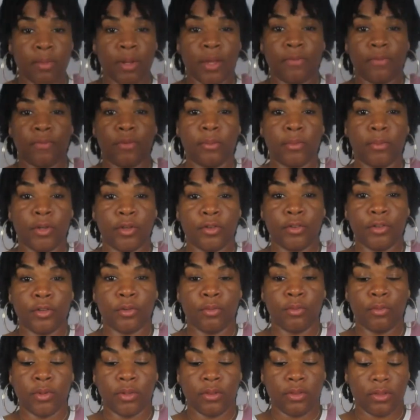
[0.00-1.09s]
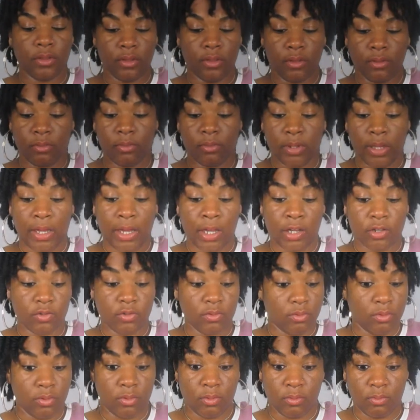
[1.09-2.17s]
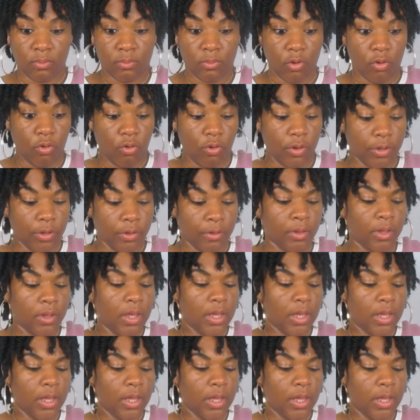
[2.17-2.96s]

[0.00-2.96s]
not familiar with the actual oil.